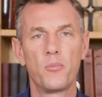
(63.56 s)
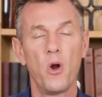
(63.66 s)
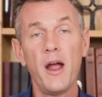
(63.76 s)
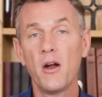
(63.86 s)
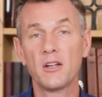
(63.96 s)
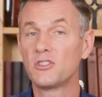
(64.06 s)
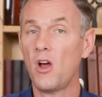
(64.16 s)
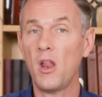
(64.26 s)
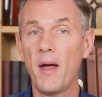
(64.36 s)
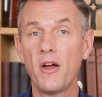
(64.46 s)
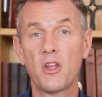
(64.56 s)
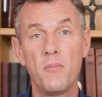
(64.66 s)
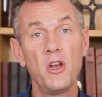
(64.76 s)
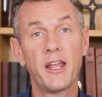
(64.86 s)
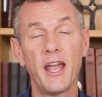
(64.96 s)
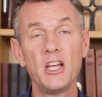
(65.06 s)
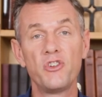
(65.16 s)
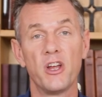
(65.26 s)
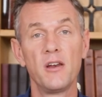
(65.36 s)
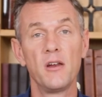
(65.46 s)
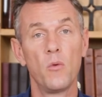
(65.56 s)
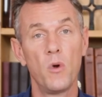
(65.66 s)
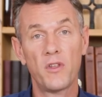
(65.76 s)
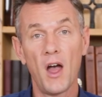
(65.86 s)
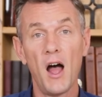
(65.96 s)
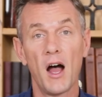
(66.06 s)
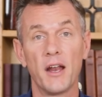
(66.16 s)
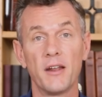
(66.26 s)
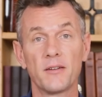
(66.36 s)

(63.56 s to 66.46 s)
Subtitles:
Prayer is all about communication with God.